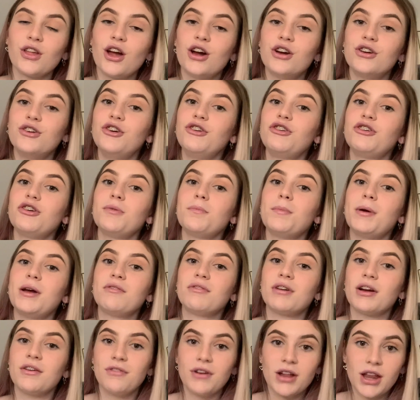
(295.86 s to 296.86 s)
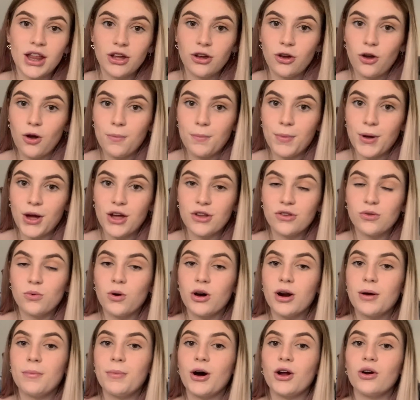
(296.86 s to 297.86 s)
You should be refilling your bird's
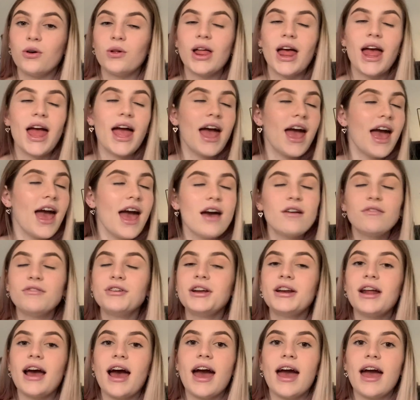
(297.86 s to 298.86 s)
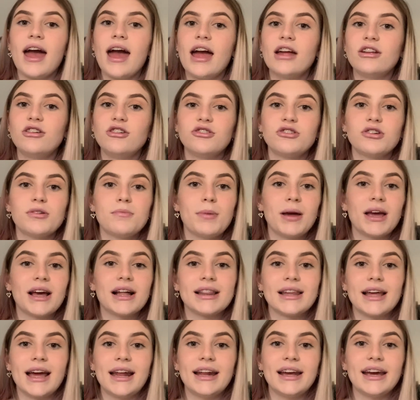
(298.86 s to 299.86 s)
water bottle every day, and you should be
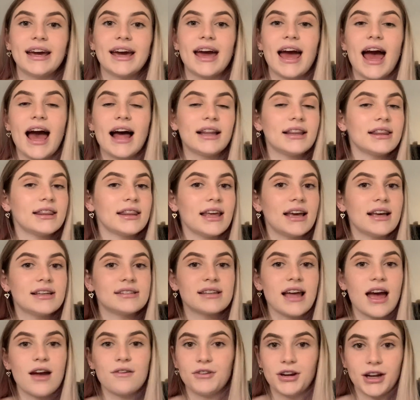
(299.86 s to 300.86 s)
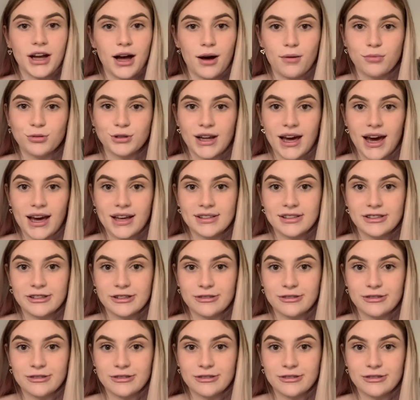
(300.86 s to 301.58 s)
cleaning it at least every couple days.